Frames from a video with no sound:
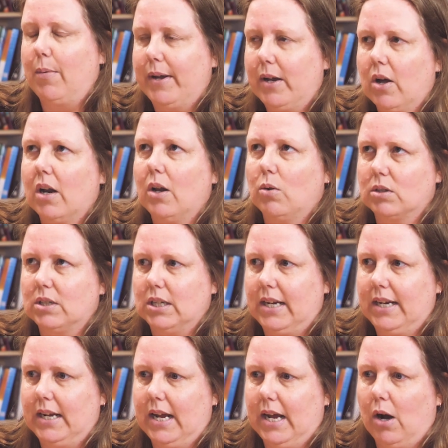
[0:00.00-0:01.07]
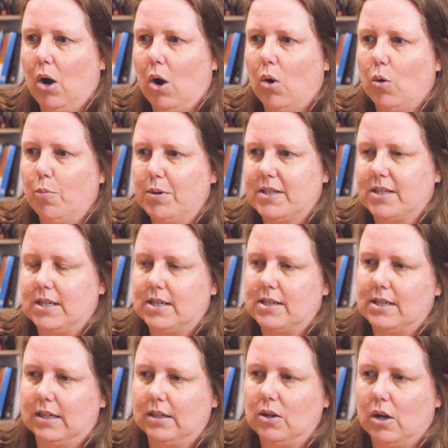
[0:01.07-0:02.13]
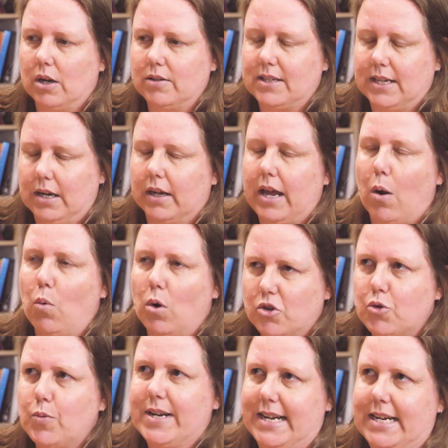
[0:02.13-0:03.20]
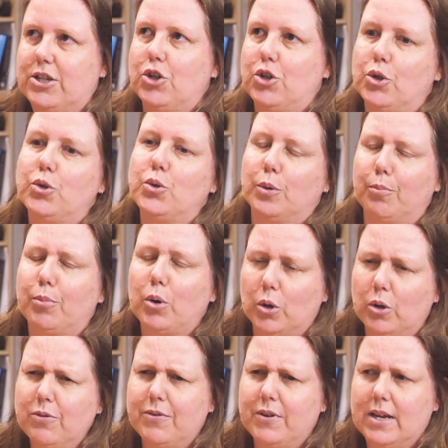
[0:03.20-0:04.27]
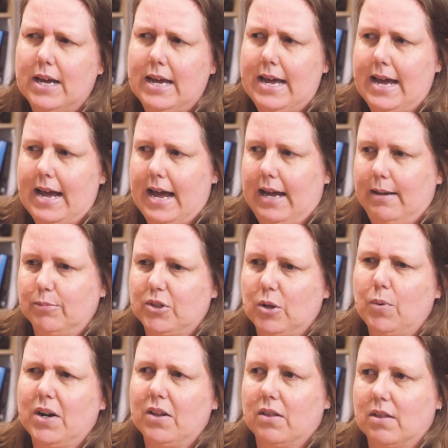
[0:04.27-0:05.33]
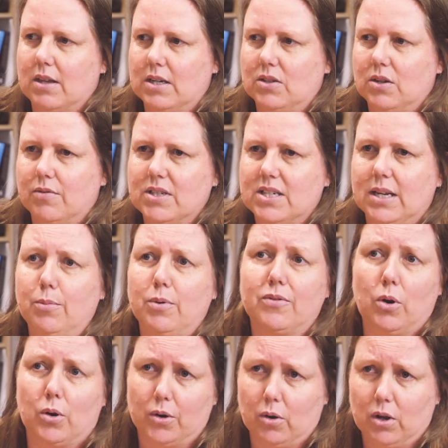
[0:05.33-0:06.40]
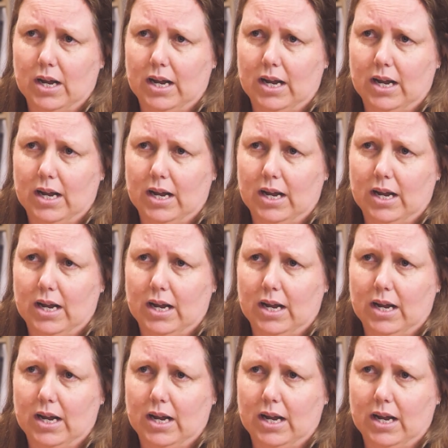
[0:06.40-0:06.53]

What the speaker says: We kind of looked at our whole business and kind of said, okay, what do we need to do to improve? So one of the things, obviously, we've gone